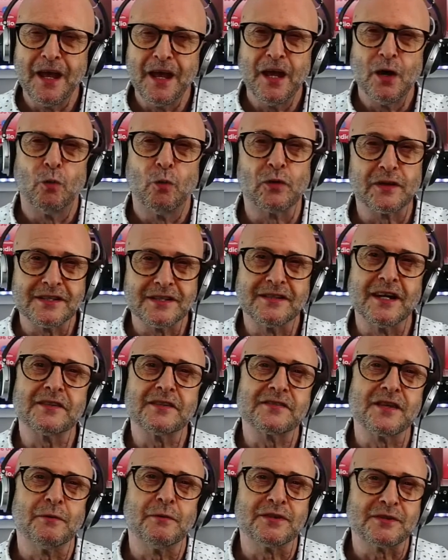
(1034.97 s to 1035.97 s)
What it does
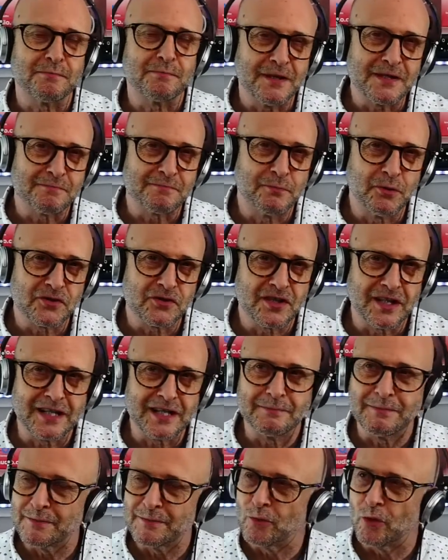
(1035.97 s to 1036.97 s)
though is it puts a little
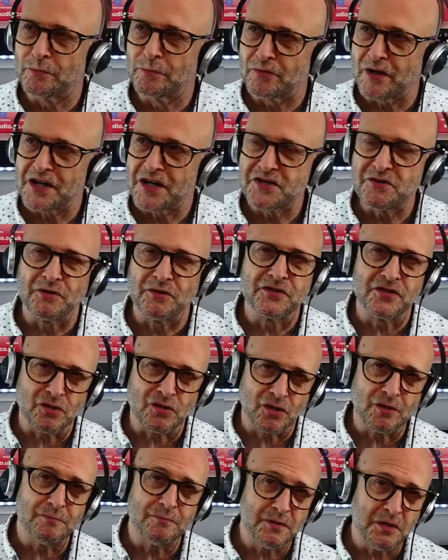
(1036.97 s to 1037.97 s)
bit more pressure onto your
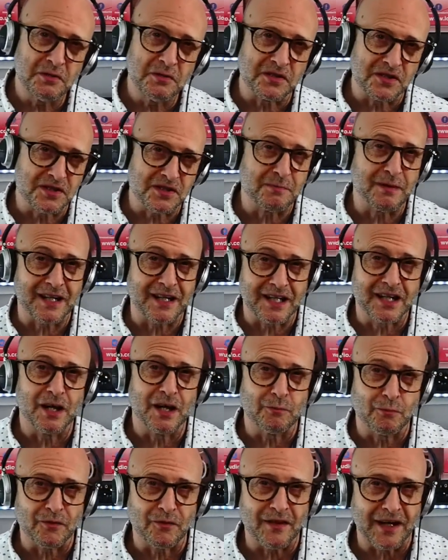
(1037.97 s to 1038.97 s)
computer to be able to
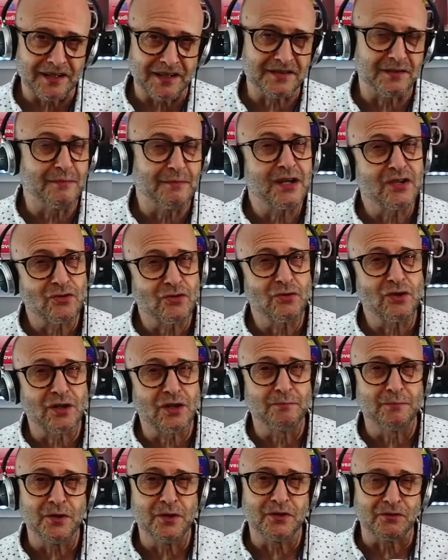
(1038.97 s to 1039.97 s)
cope with that. So make sure your
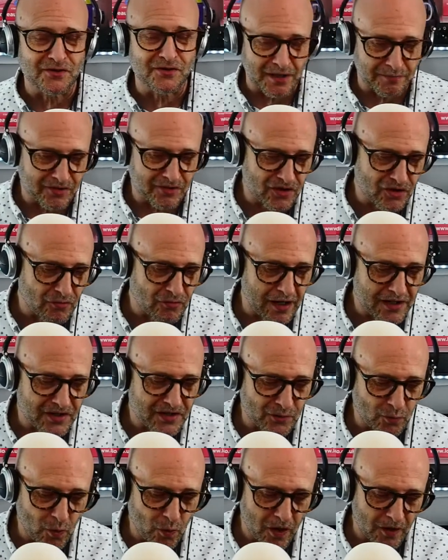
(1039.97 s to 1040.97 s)
computer is up to scratch
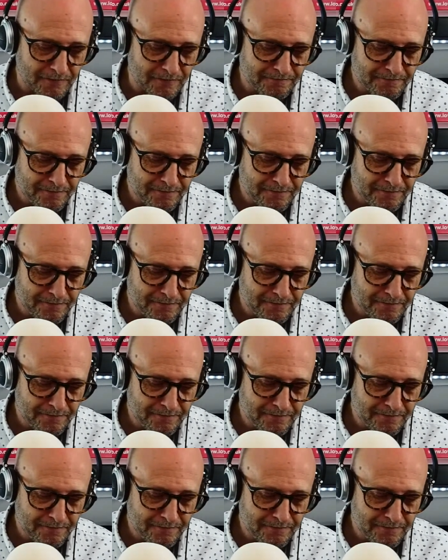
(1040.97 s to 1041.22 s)
as well.